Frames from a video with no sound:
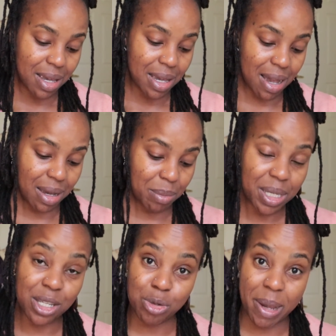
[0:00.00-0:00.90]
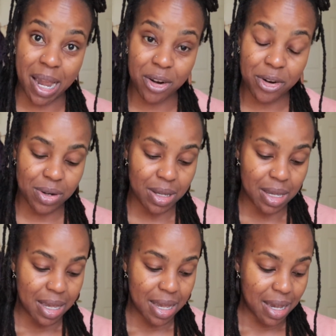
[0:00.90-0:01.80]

will not be disappointed.